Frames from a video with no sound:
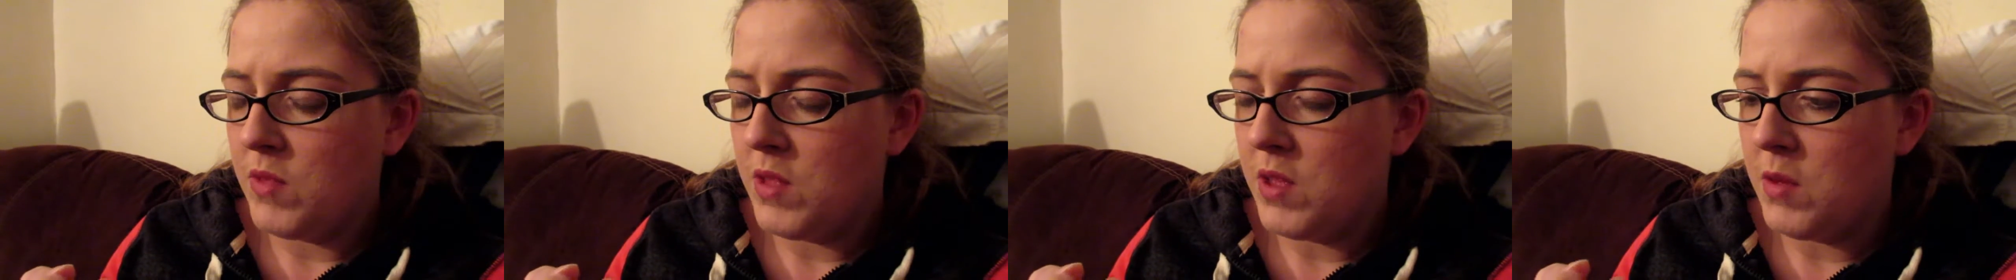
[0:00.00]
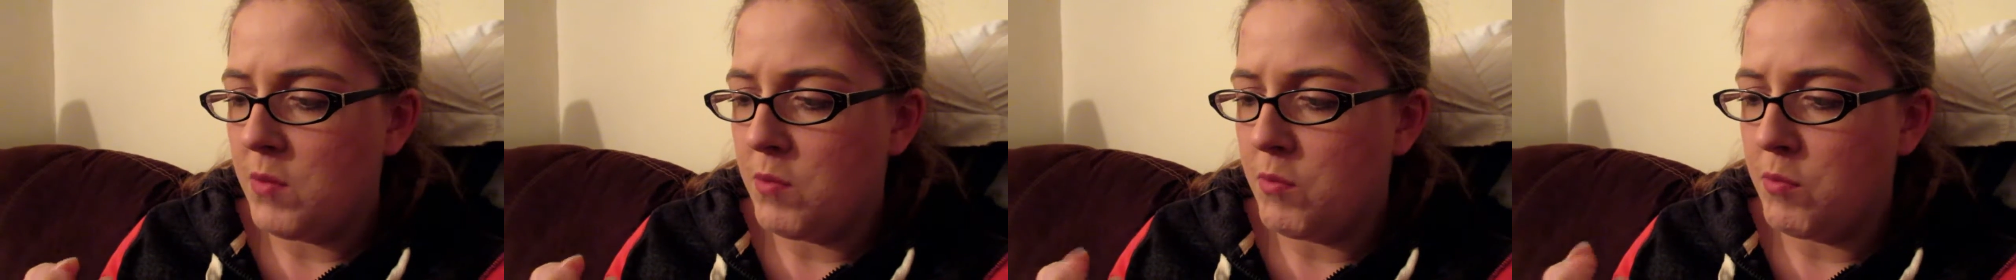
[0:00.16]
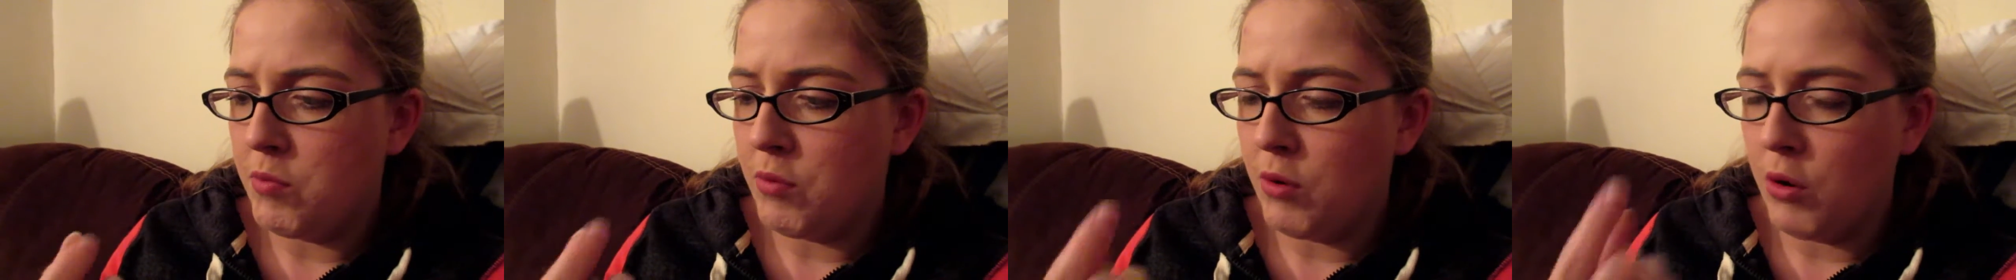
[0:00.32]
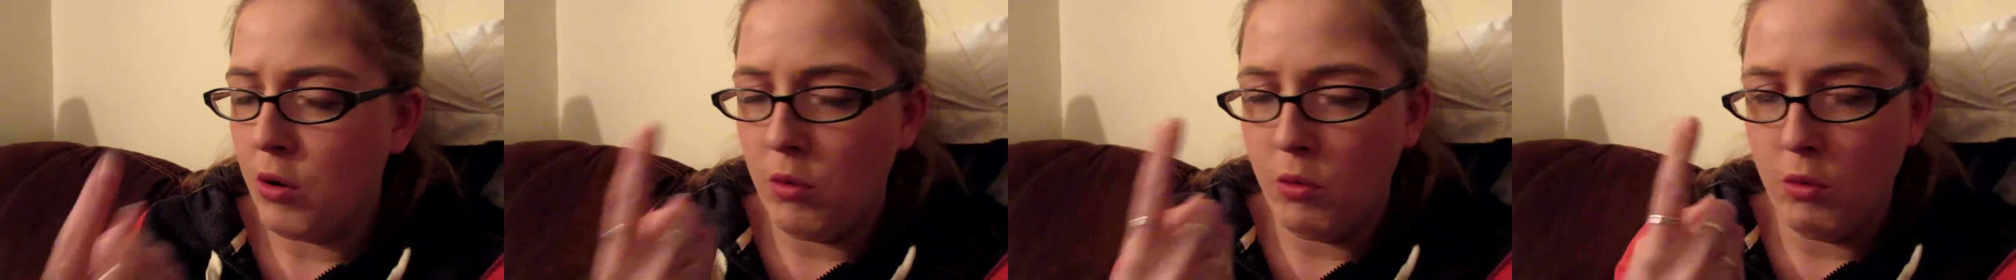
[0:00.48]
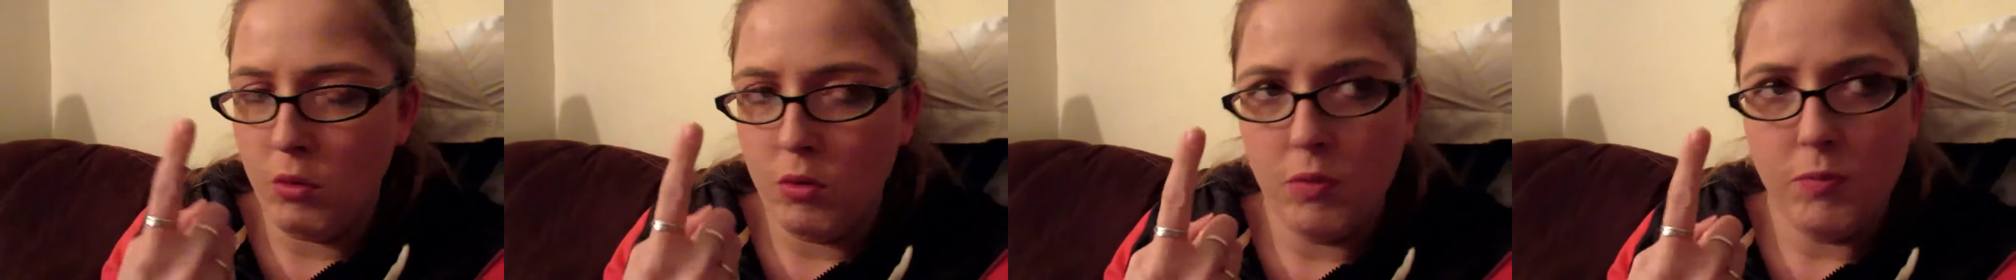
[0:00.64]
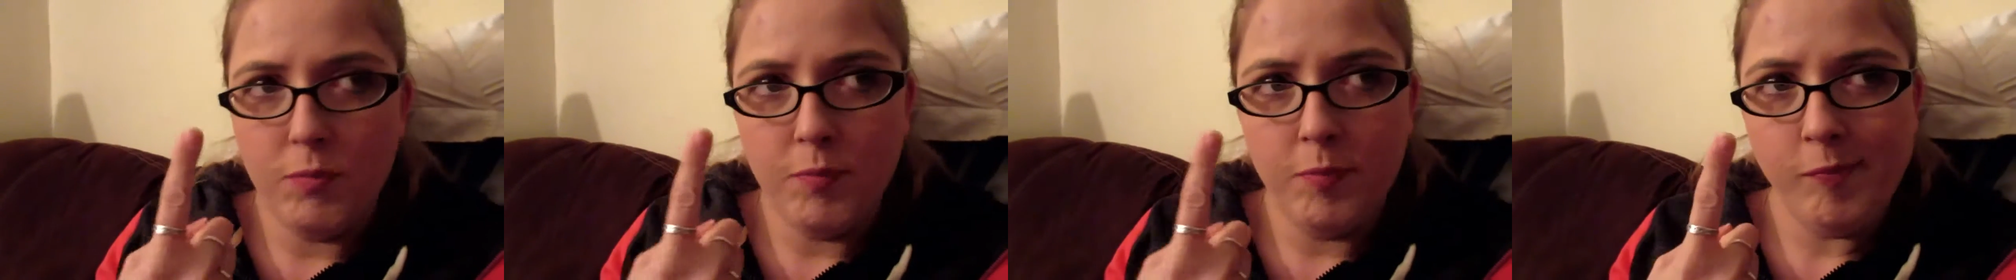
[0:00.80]
It
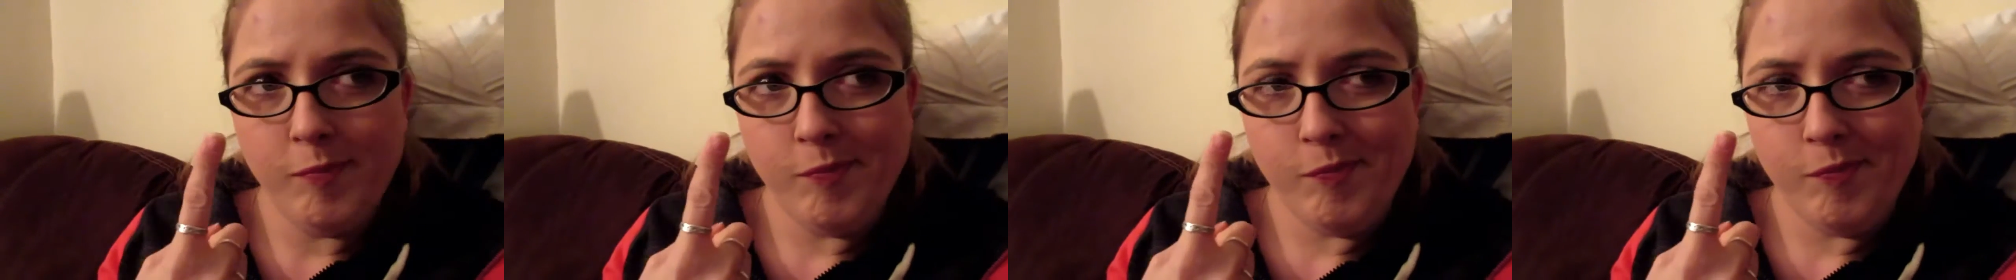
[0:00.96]
broke.